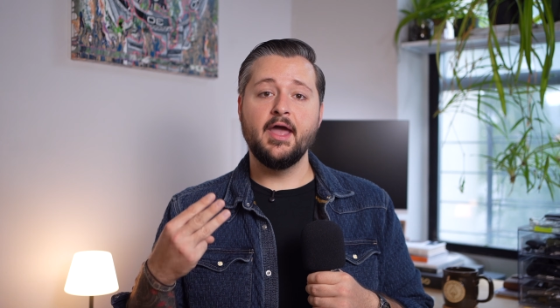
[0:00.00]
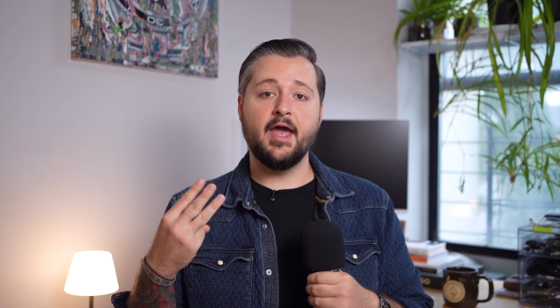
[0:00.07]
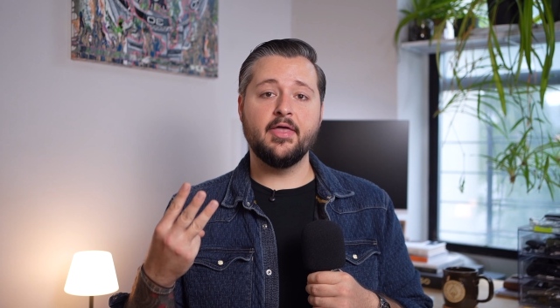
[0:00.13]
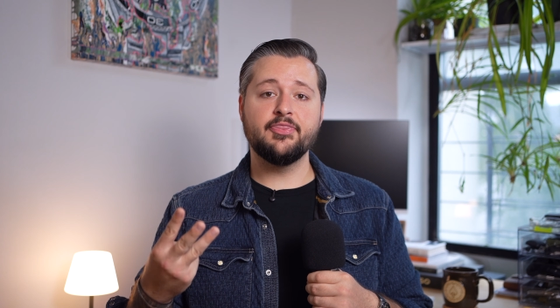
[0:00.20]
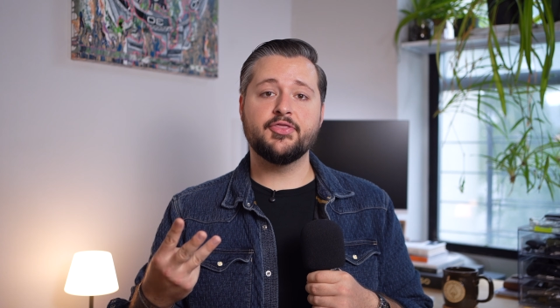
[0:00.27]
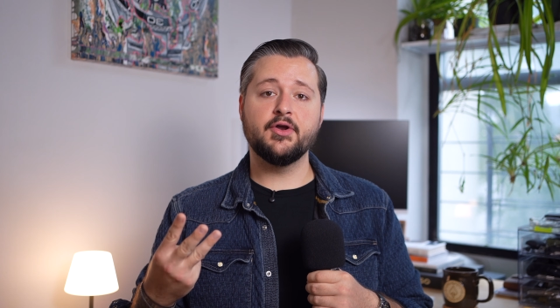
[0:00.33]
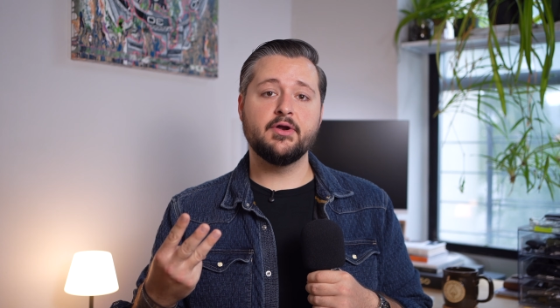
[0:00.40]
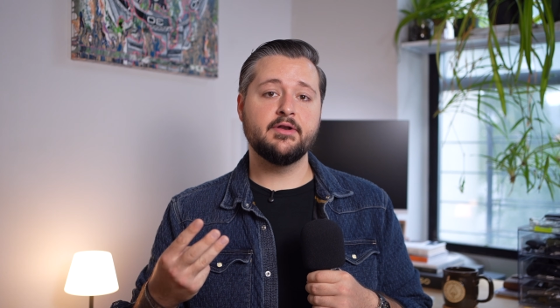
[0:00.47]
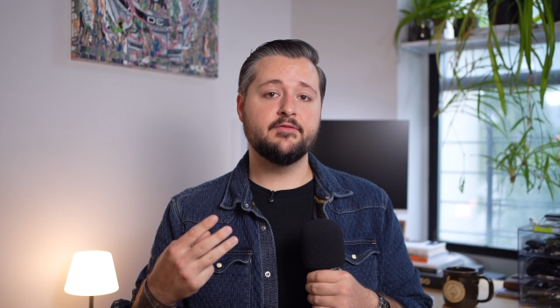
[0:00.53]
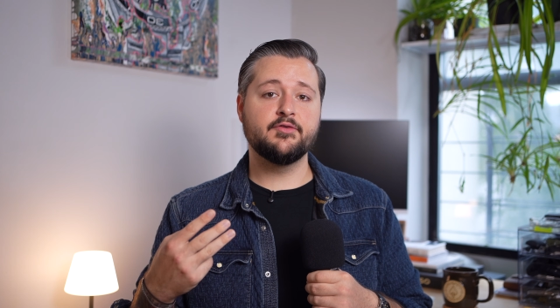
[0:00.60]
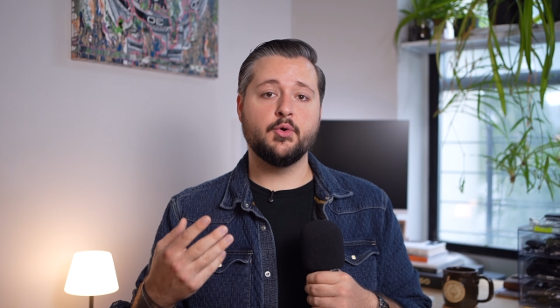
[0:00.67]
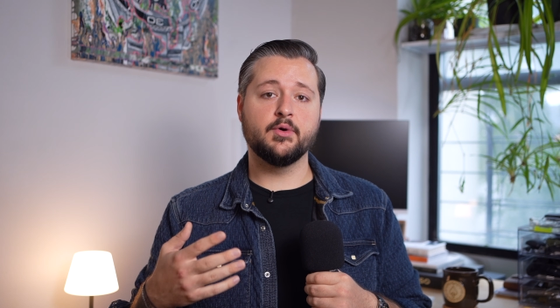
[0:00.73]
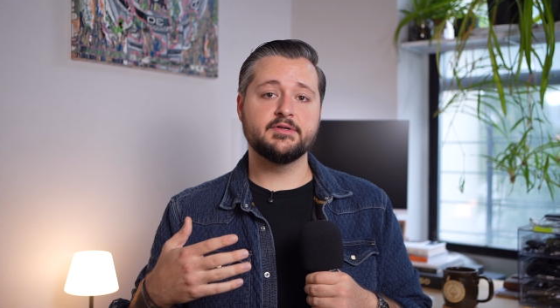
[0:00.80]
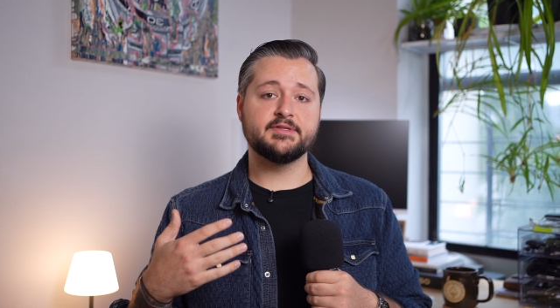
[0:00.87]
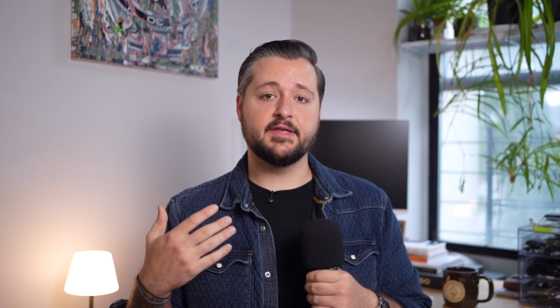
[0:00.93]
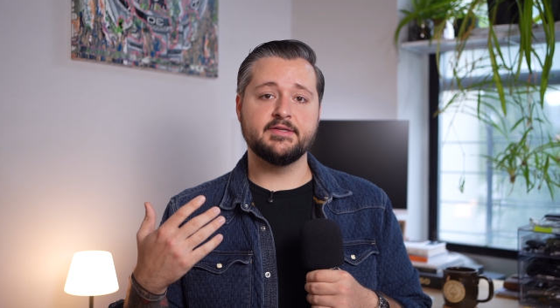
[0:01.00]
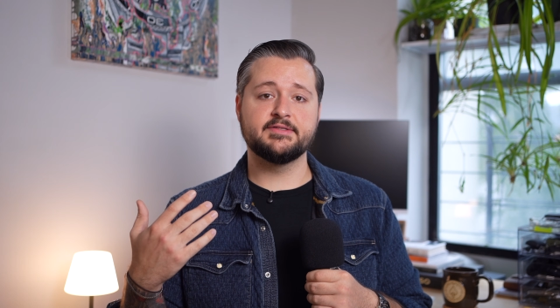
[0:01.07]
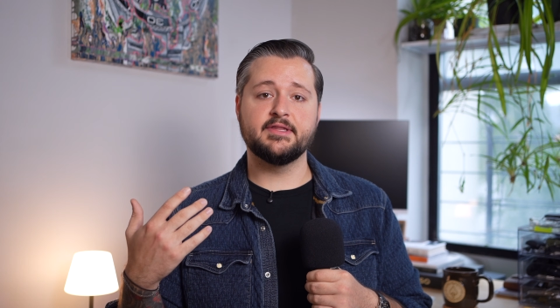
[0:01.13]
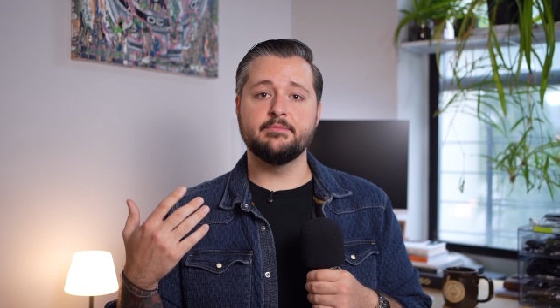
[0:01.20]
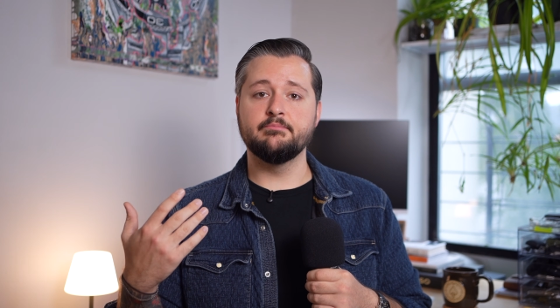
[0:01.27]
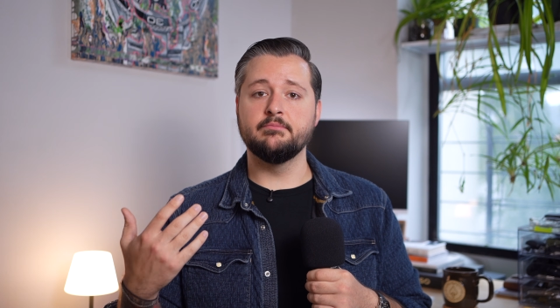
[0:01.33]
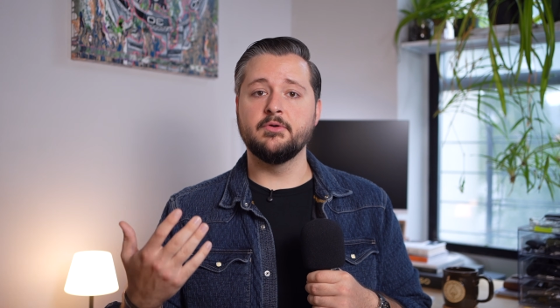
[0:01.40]
And third, of course, is
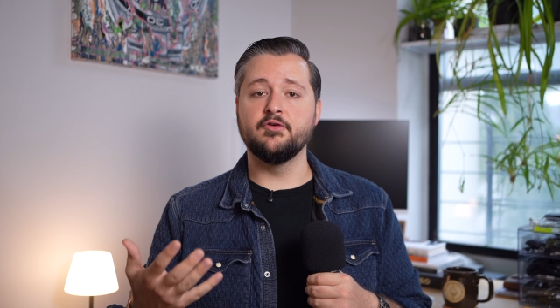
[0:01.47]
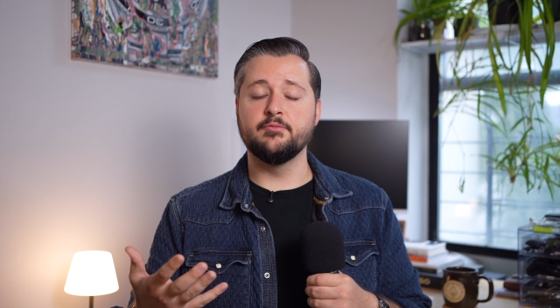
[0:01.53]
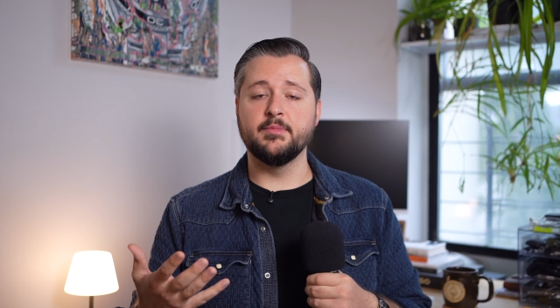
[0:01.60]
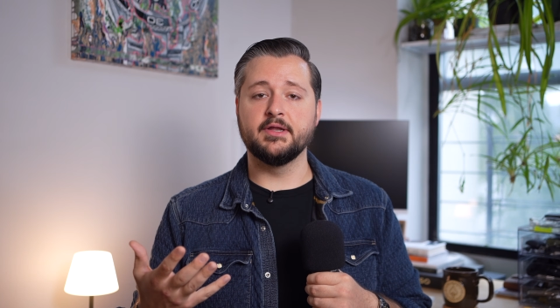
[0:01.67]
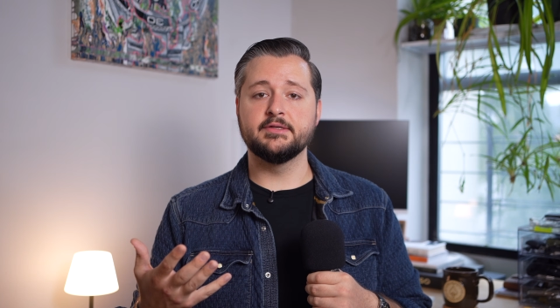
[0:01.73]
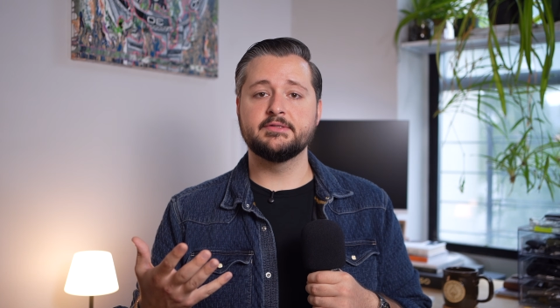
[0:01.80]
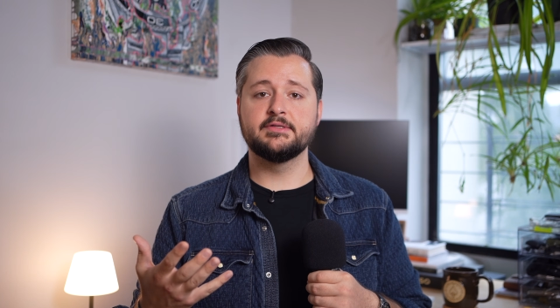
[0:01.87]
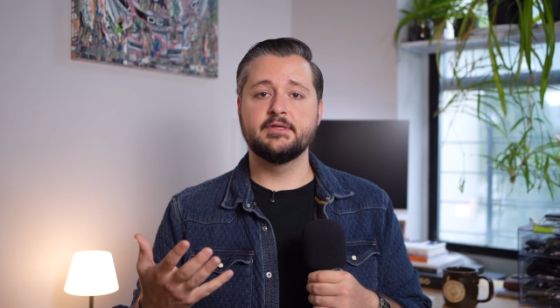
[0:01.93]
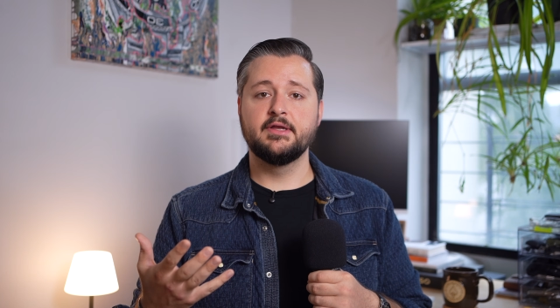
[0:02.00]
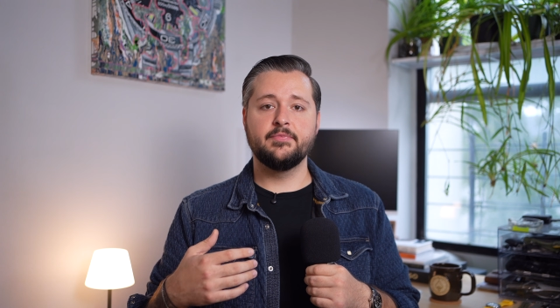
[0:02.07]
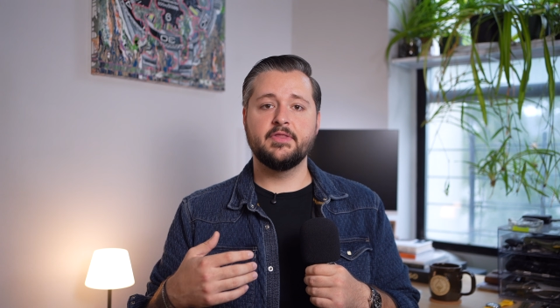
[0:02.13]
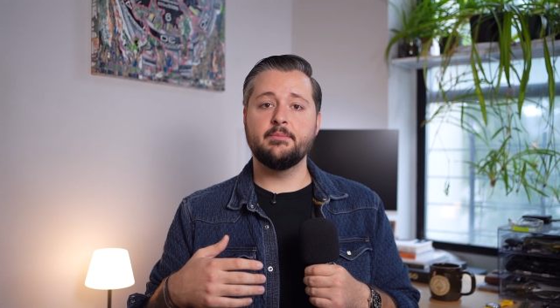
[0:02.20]
the movement.